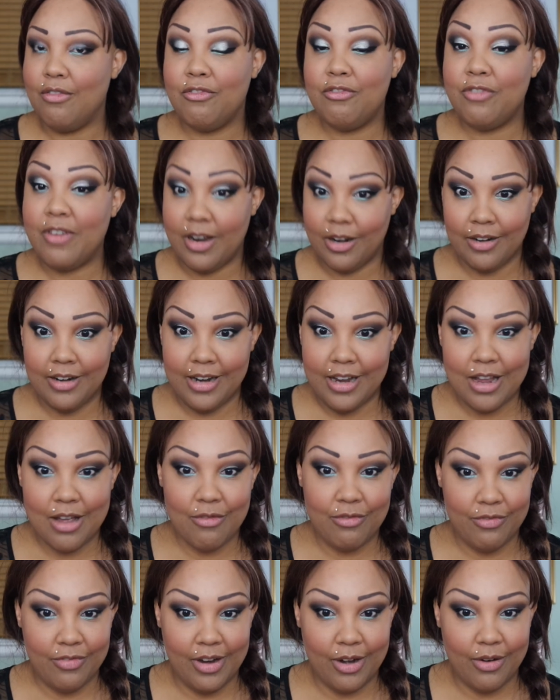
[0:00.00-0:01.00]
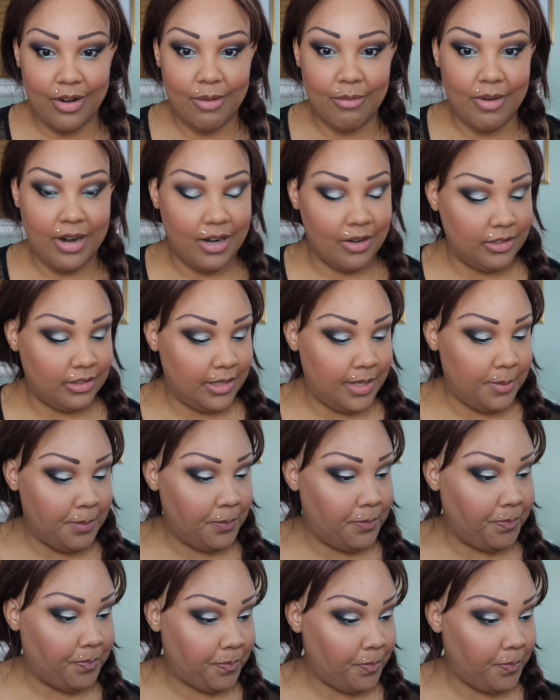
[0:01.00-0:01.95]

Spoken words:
very, very rarely.